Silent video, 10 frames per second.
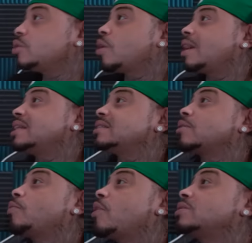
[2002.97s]
You already did the
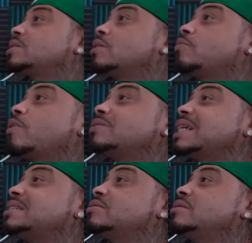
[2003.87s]
worst of the worst
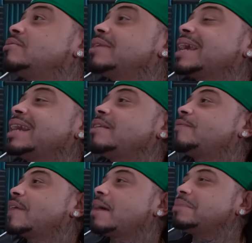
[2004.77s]
that you could do to any
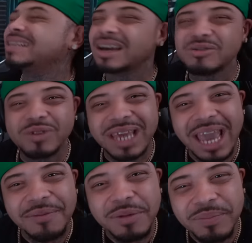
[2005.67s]
family. Now you wanna
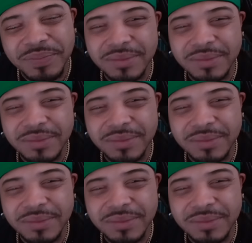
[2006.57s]
have them.